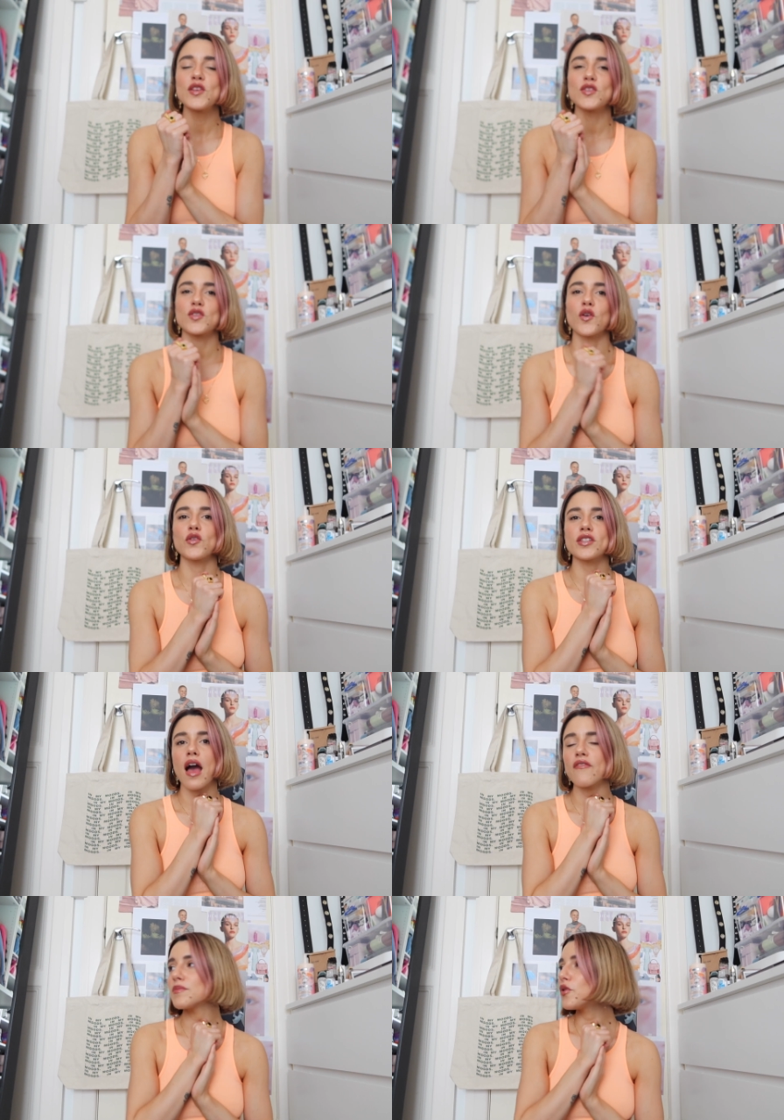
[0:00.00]
So to
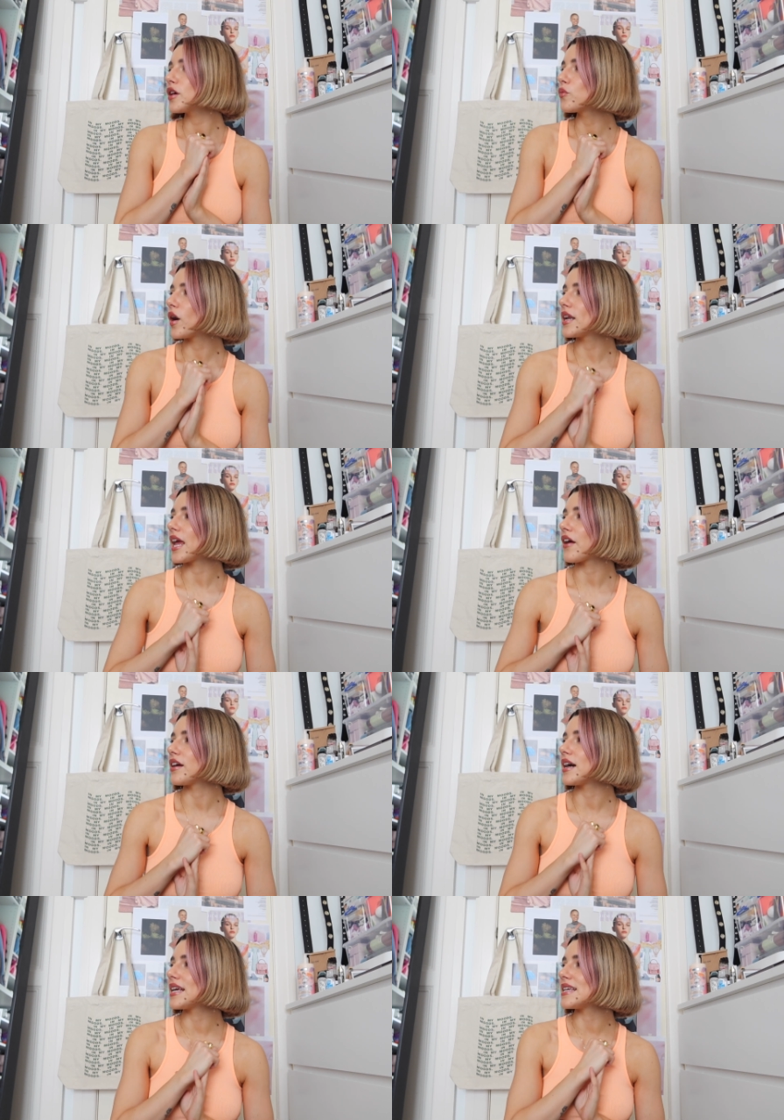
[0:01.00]
have them all in one
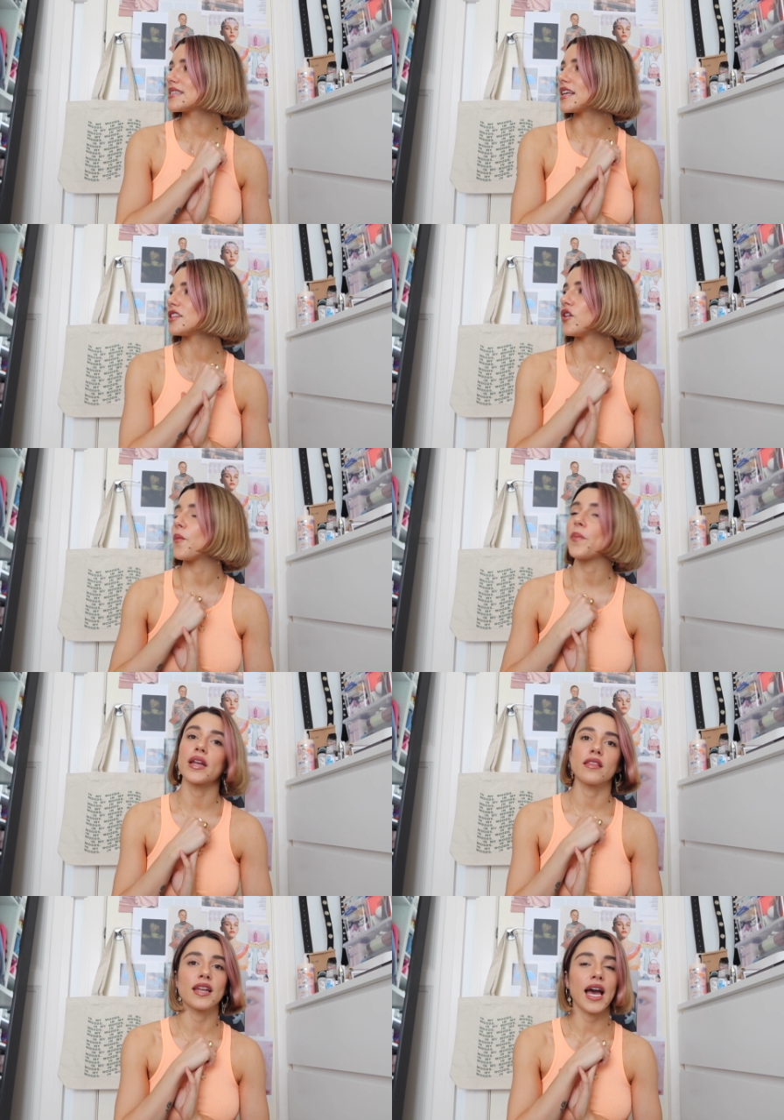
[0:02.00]
area is a lot
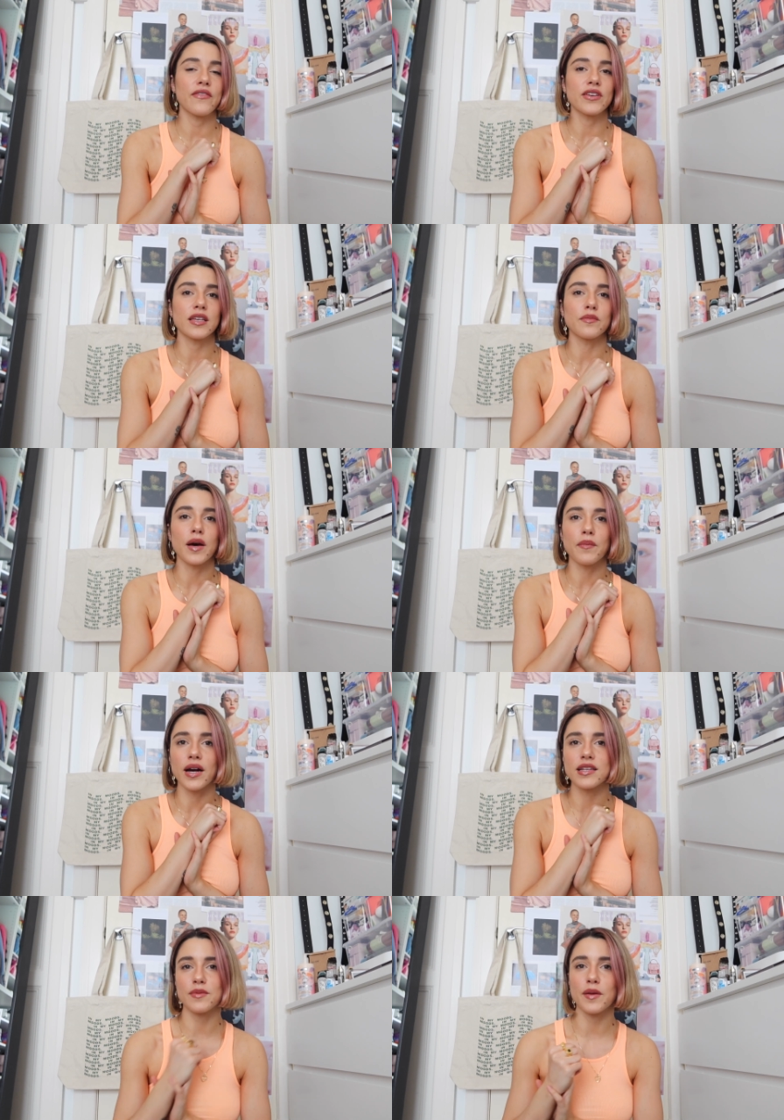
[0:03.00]
better than having them
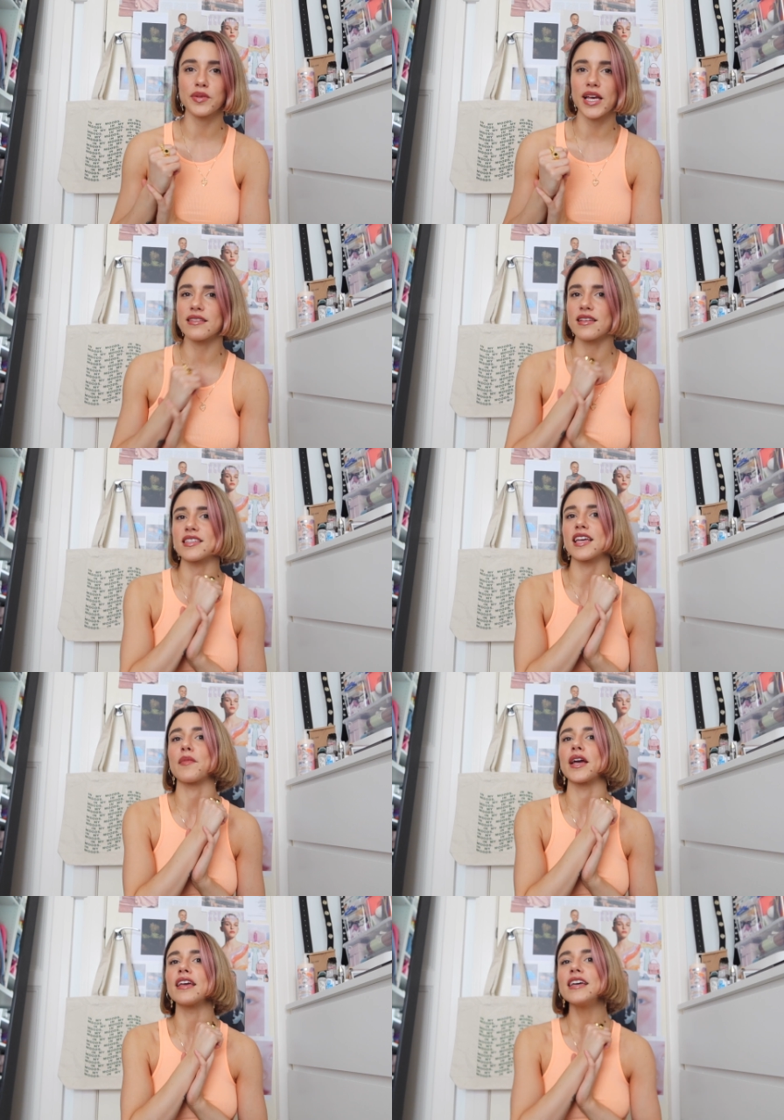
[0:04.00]
amongst my blazers and
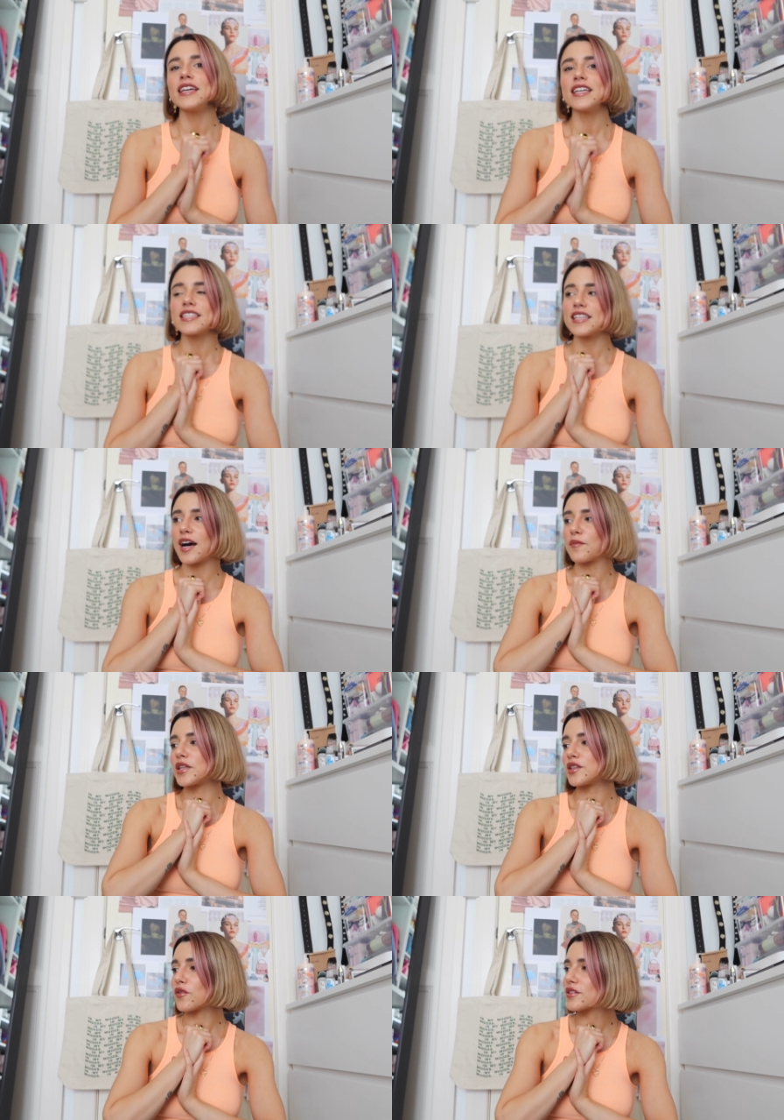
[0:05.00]
my
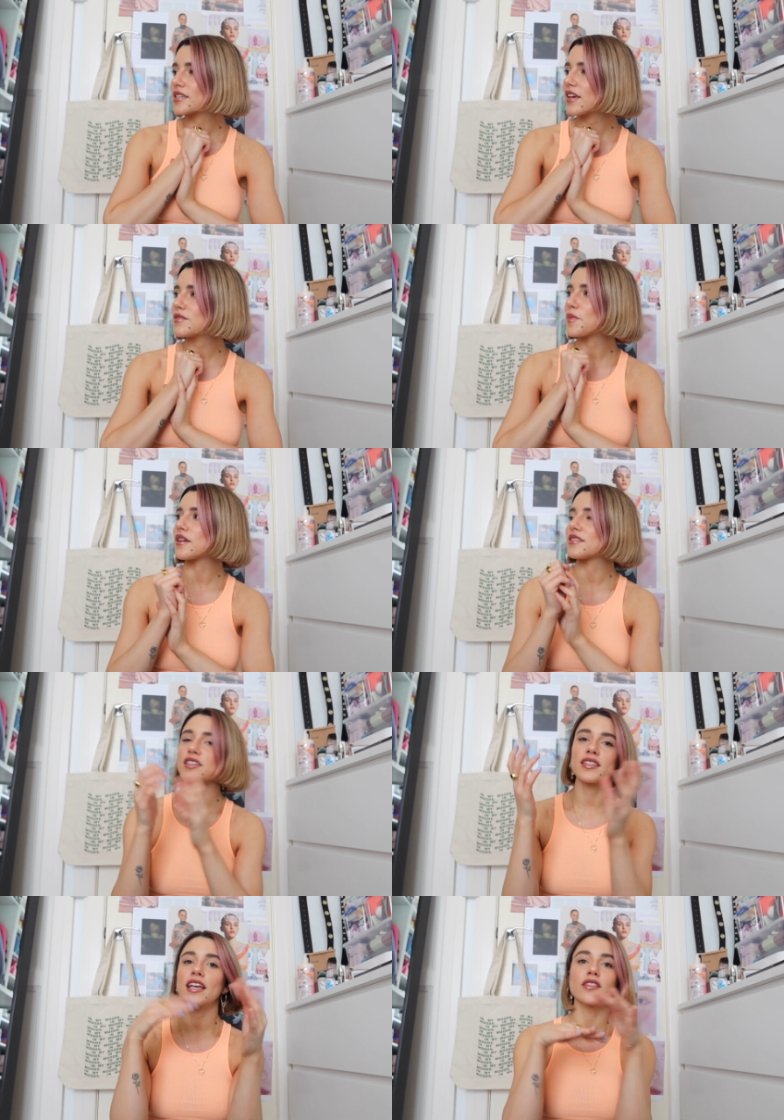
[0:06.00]
long sleeves, because they
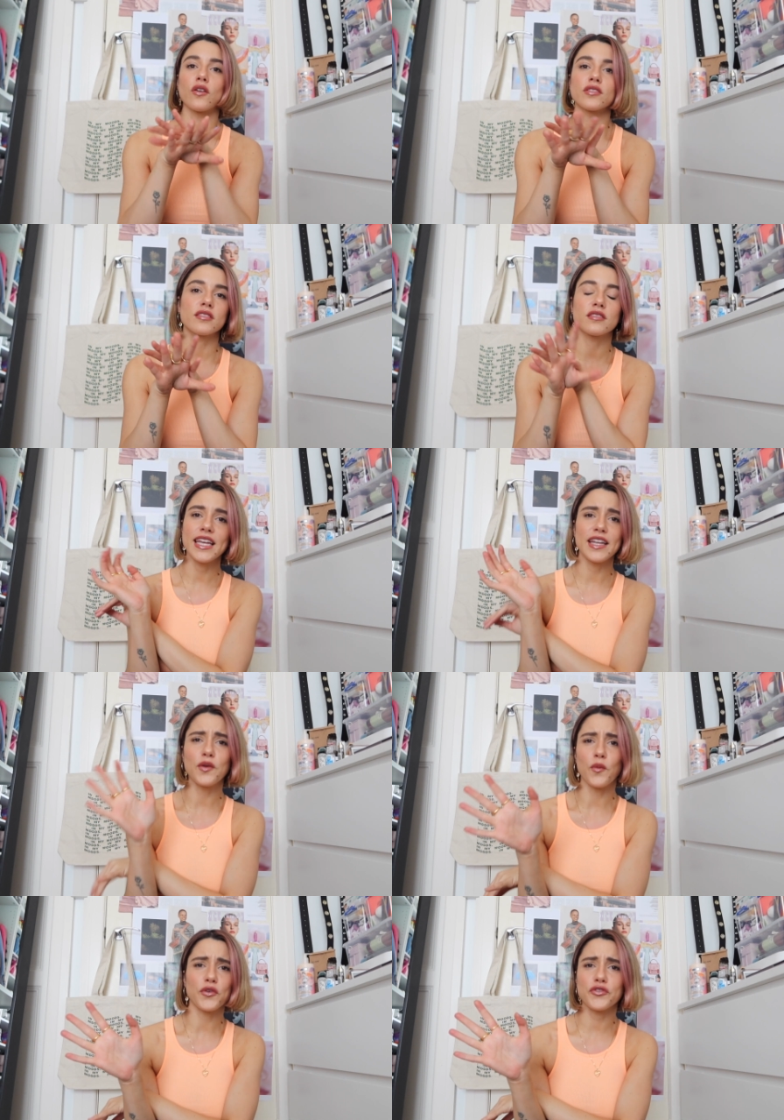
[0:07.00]
just get lost in
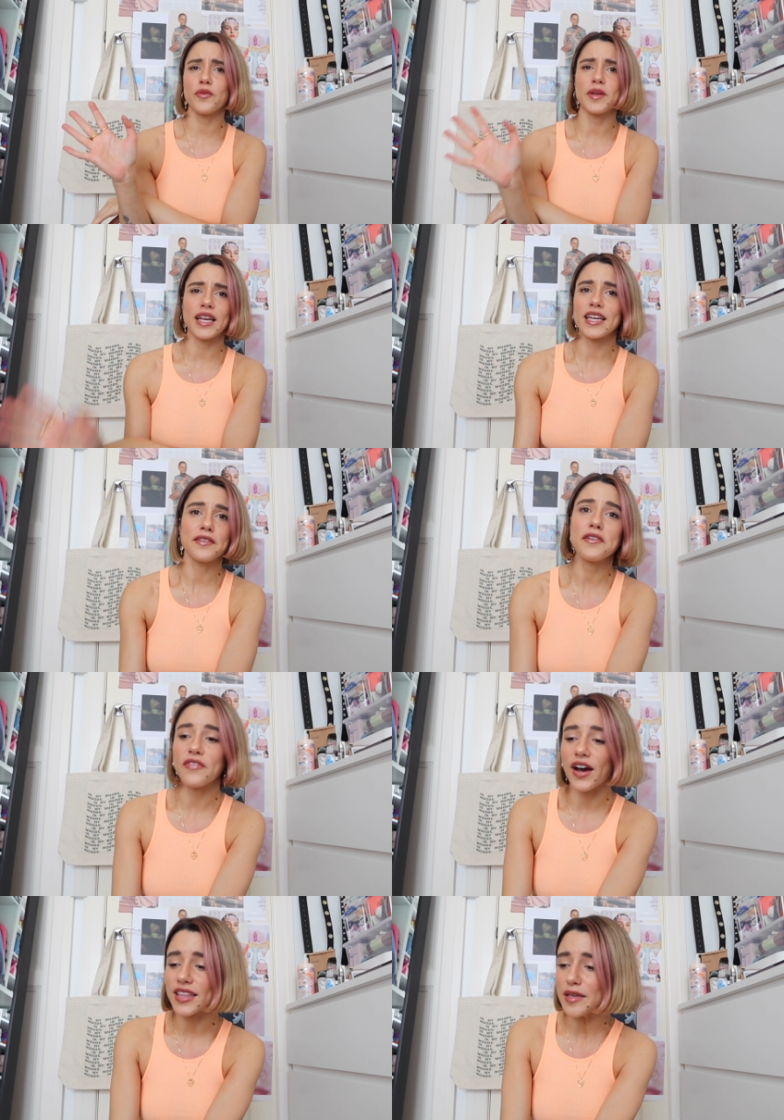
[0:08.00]
the wardrobe and I can never
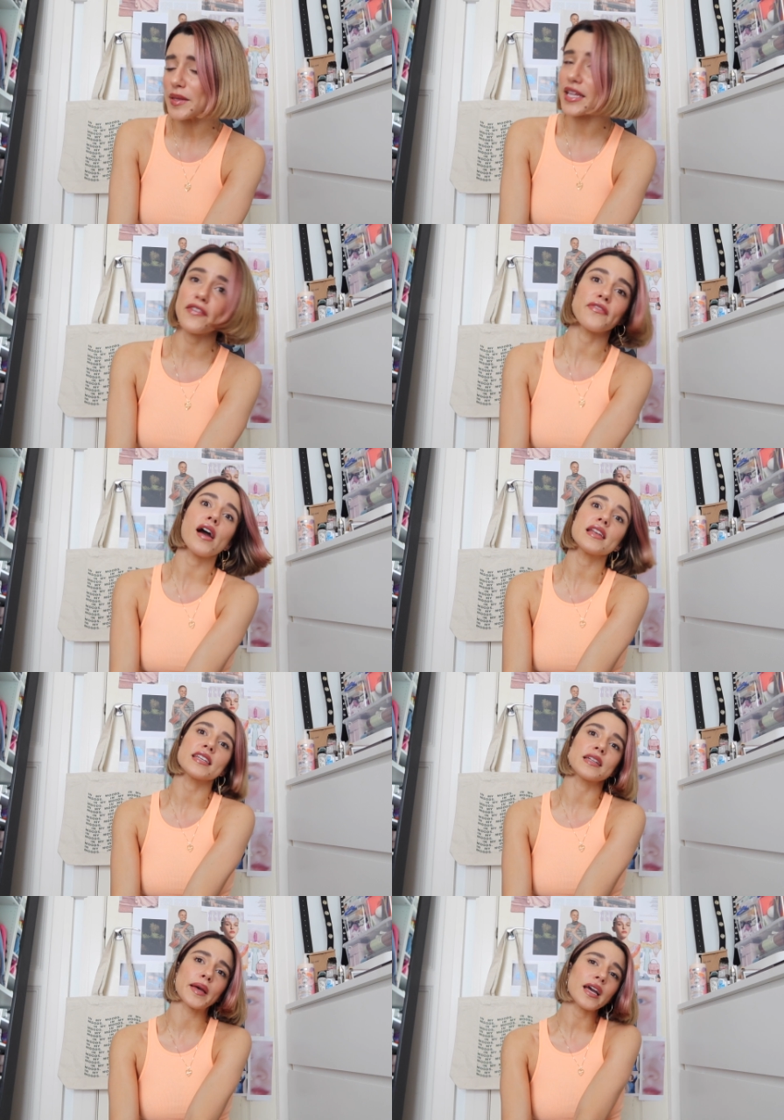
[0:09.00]
find them, and then I find it
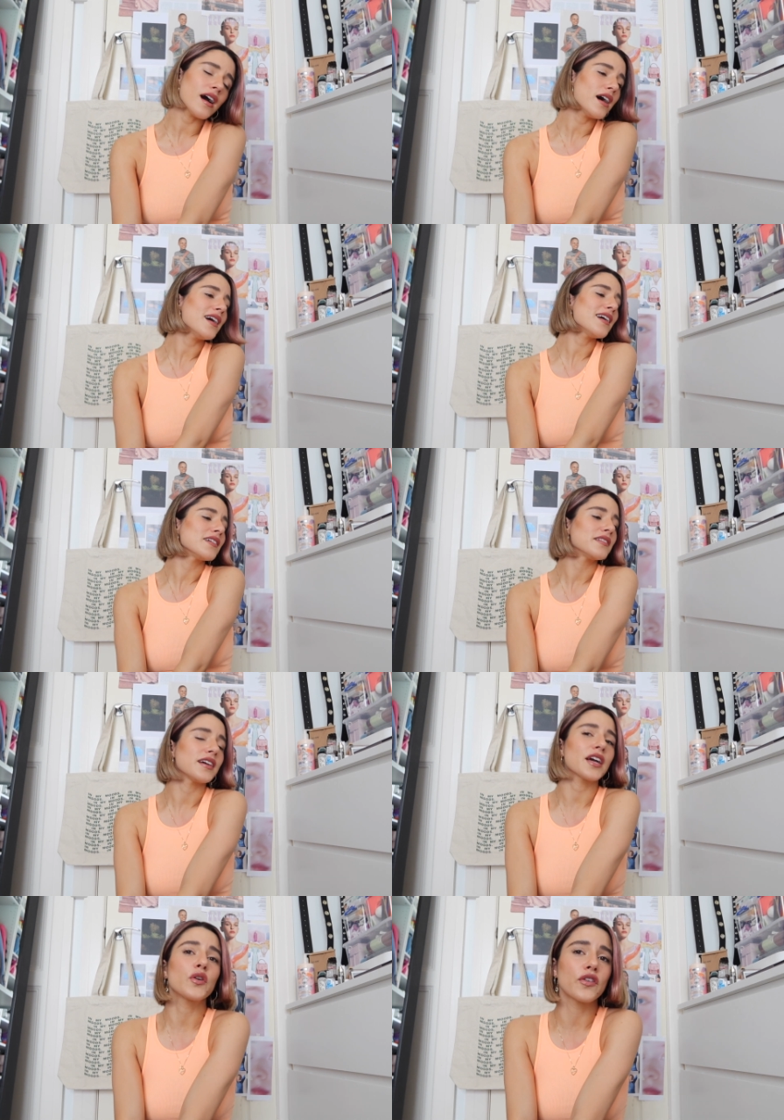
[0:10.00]
and I'm like, oh,
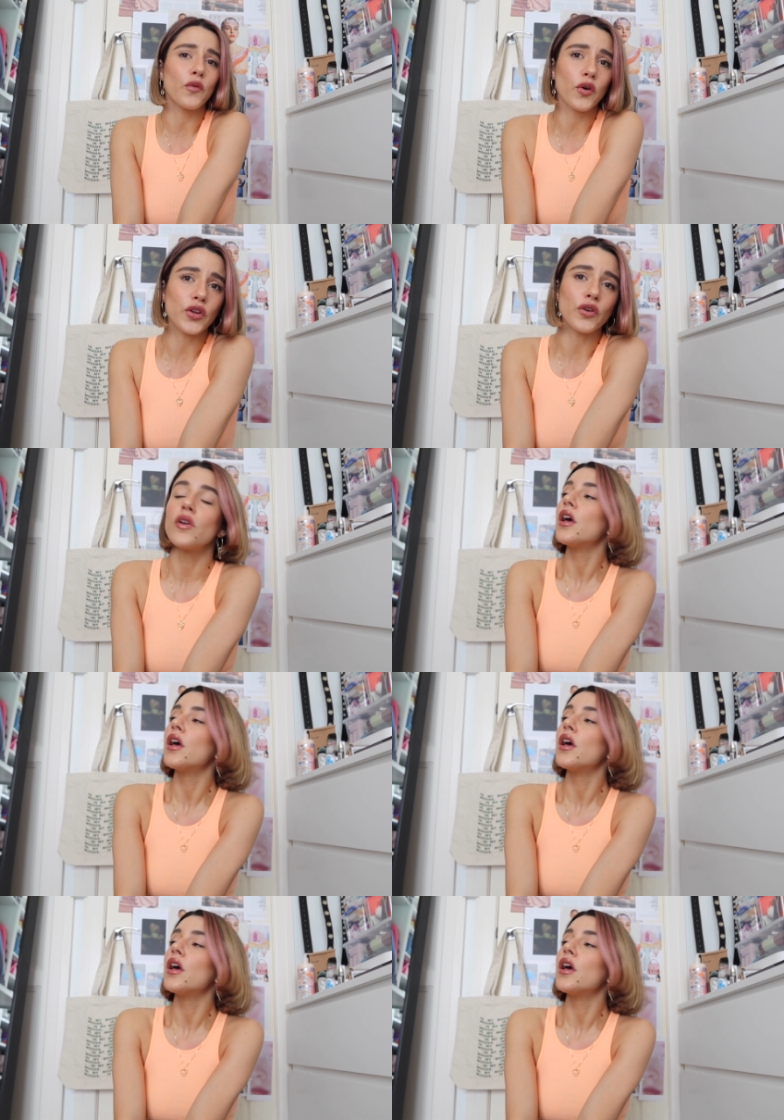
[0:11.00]
I could have worn you.